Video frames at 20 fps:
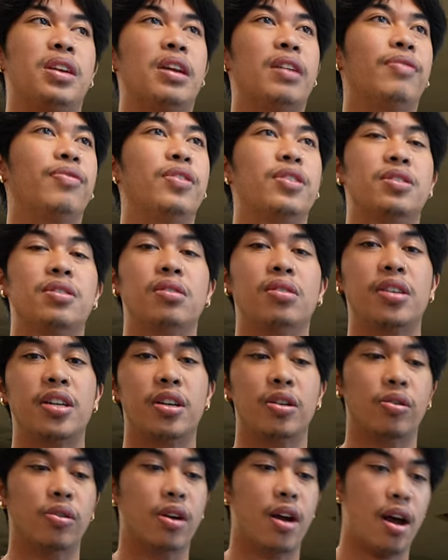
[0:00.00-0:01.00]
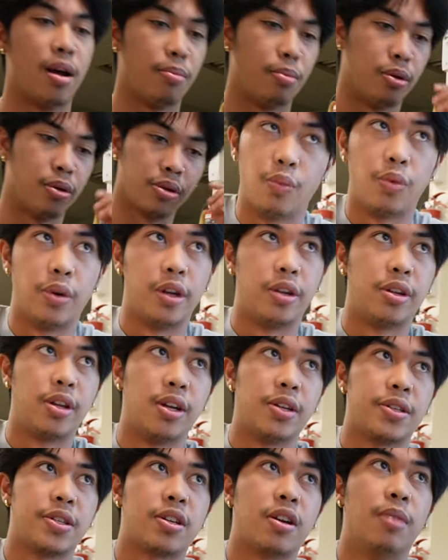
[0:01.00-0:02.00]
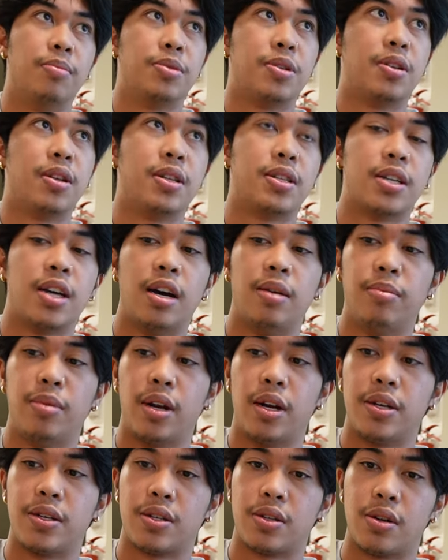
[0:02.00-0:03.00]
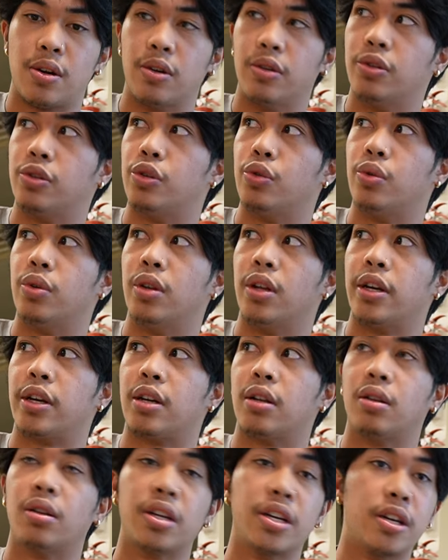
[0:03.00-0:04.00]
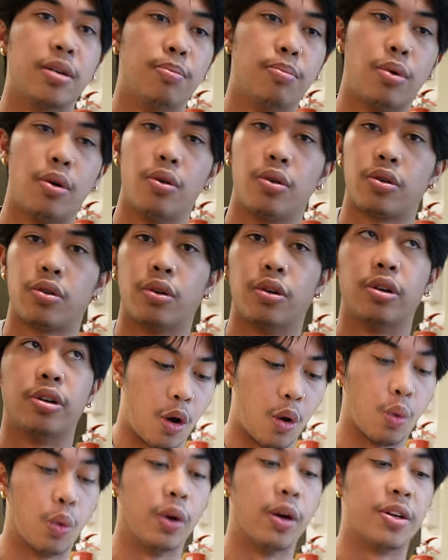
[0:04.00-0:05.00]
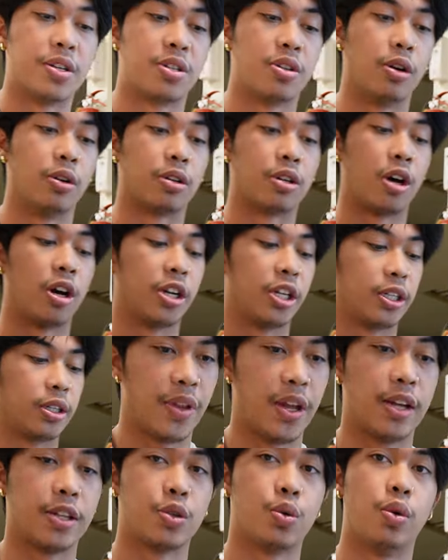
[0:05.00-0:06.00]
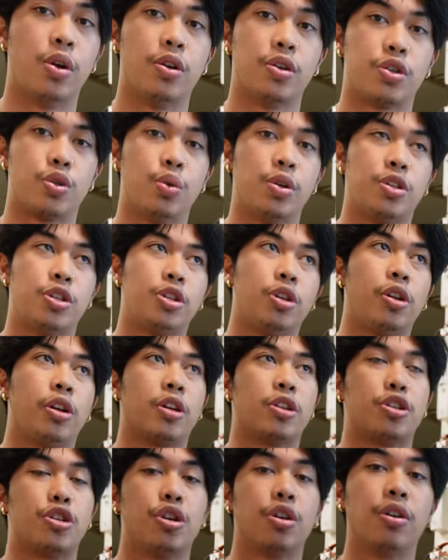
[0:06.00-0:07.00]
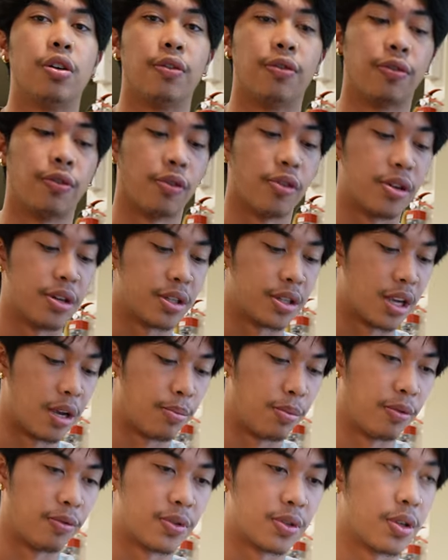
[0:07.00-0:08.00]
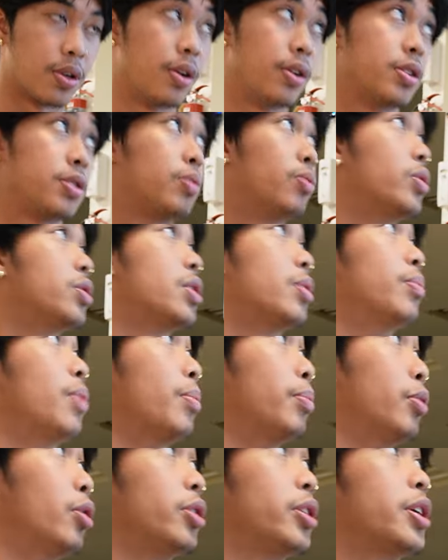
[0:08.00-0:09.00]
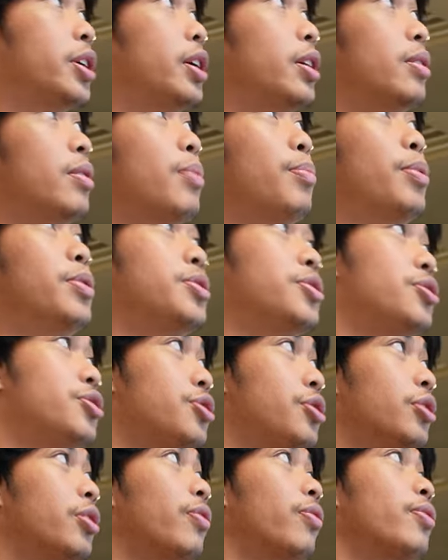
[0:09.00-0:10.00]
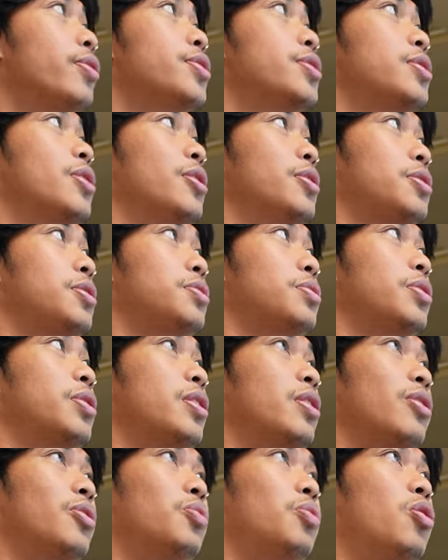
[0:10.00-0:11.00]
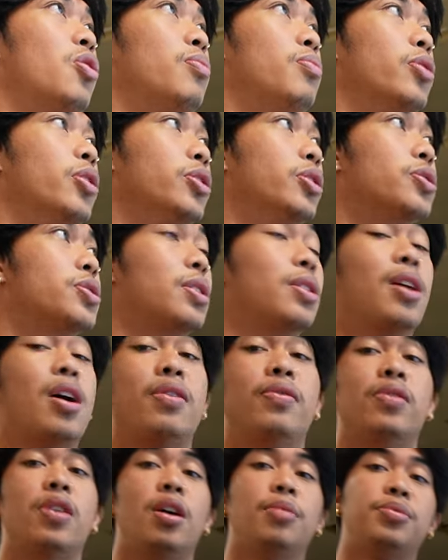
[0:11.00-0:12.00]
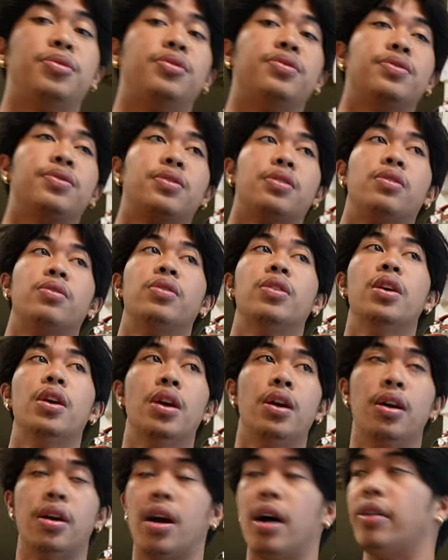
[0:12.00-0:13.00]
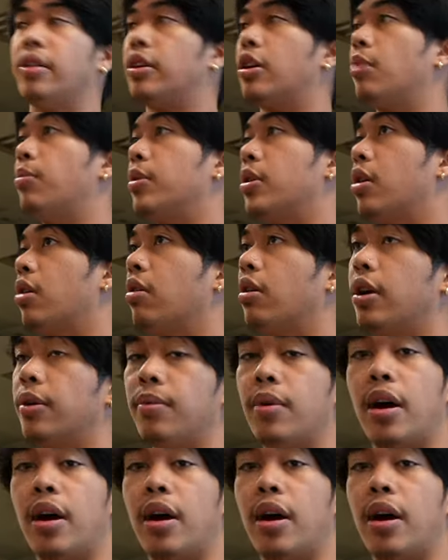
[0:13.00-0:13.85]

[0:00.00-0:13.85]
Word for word: if it's lean or not bulk. When it does come to the time that I start doing like a lean bulk or, or when I start cutting, that's when I'll switch to like a sugar-free type of sauce, which I'm, I'm looking at a bunch of sugar-free sauces right now at Walmart, and there's a lot of options, so I think I'll be all right.